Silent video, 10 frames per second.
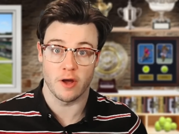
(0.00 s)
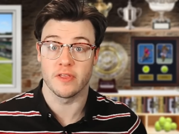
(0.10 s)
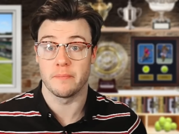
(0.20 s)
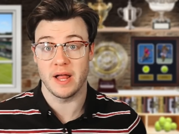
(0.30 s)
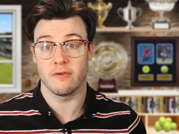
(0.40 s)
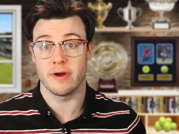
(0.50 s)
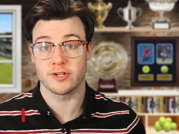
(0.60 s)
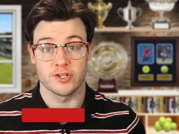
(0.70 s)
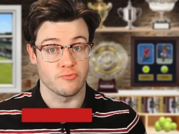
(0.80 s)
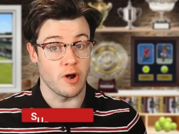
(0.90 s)
we know that the
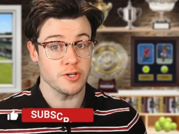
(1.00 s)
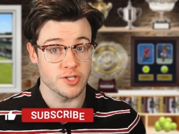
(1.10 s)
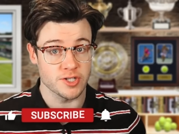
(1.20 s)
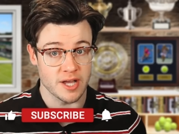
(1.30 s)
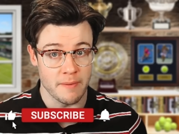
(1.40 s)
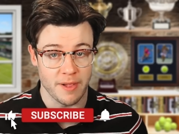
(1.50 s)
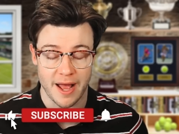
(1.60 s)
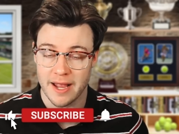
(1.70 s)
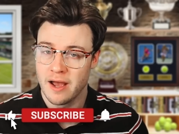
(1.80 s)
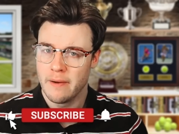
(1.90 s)
Belarusian and Russians can't
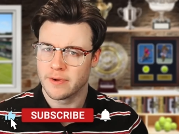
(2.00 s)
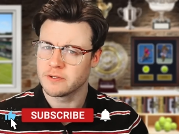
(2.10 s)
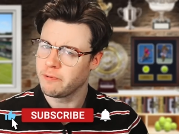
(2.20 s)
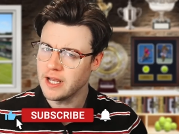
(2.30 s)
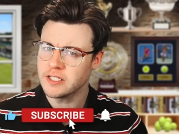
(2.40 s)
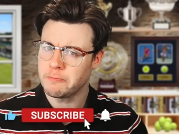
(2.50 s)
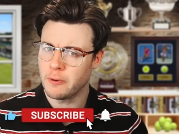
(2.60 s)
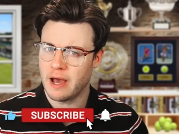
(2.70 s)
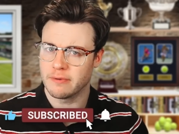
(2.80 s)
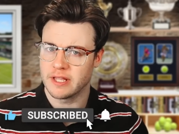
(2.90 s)
play, but some players have
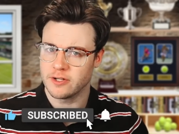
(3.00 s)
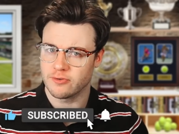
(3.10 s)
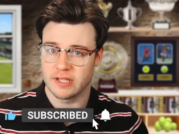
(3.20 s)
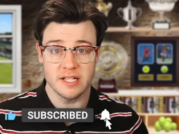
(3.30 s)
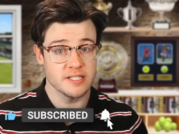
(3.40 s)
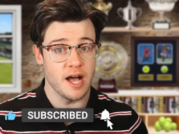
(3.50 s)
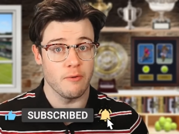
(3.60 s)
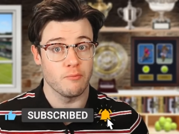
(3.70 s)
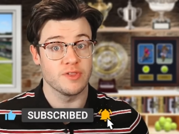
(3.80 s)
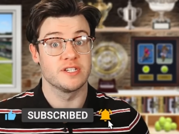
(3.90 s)
pulled out with injury. Let's
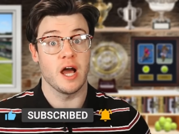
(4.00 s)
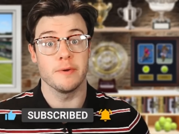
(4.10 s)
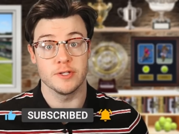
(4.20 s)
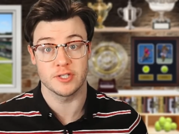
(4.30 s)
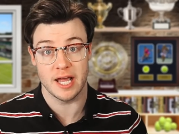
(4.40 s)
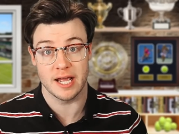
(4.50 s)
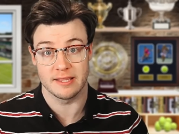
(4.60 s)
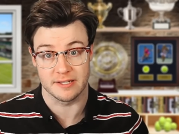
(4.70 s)
start with the WTA